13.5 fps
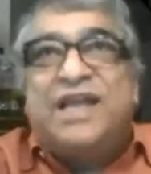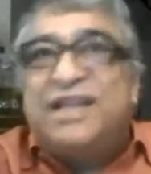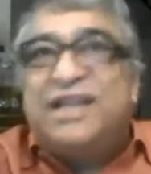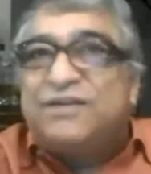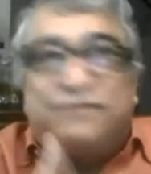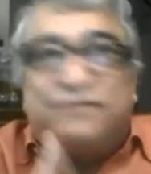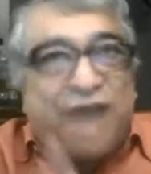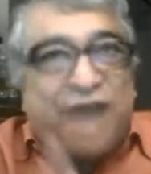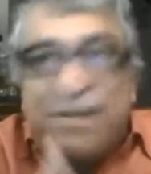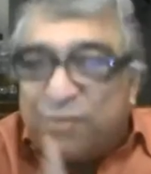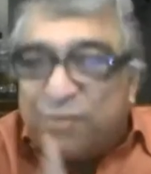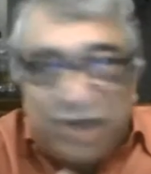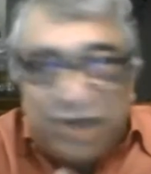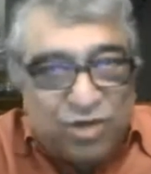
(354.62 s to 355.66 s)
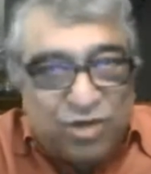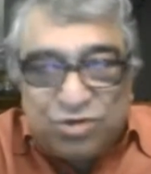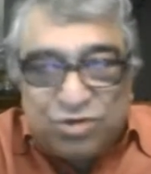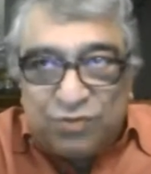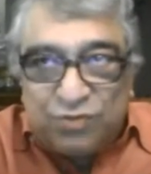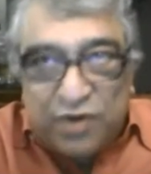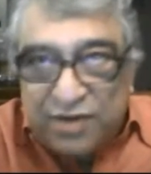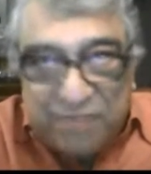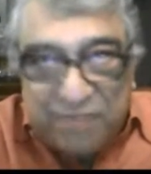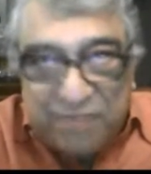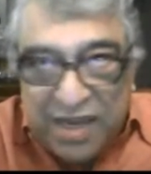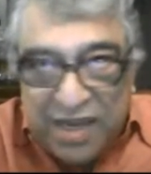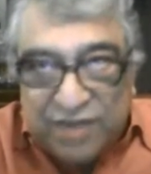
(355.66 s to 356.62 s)
this vibration what it
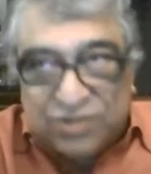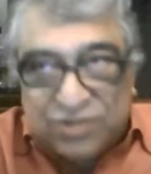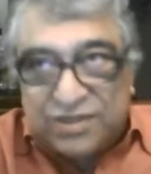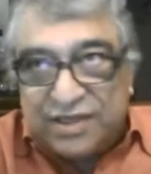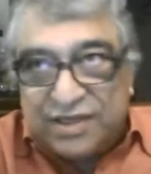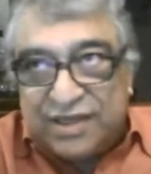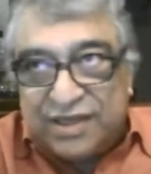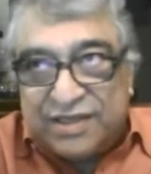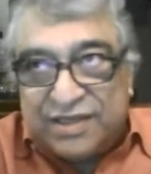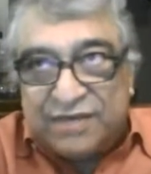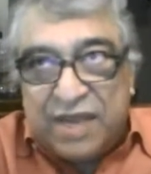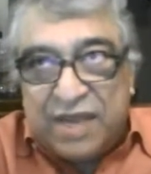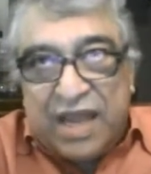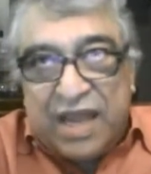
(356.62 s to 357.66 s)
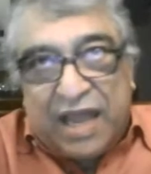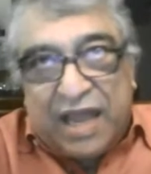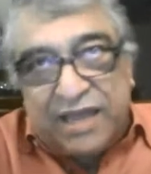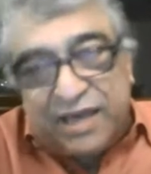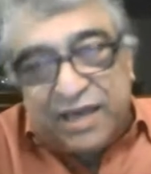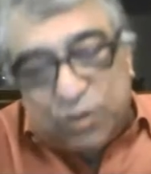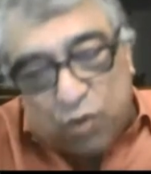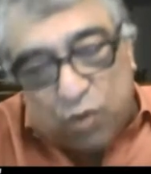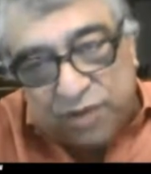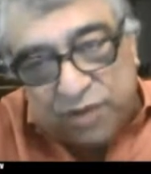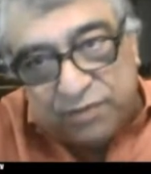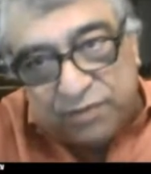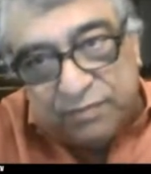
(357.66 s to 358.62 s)
means in, in, and then in
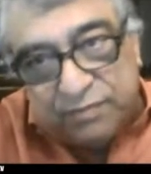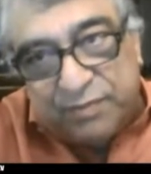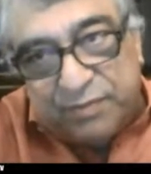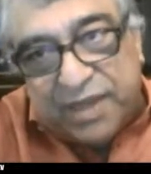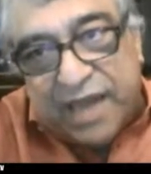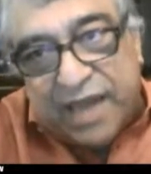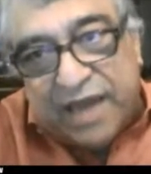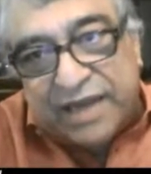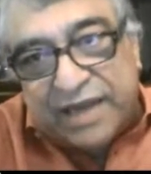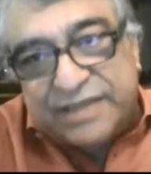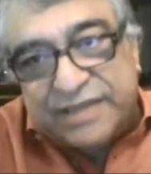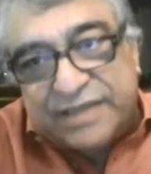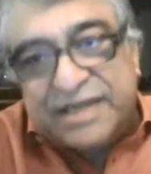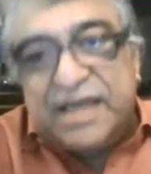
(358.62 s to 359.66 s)
quantum mechanics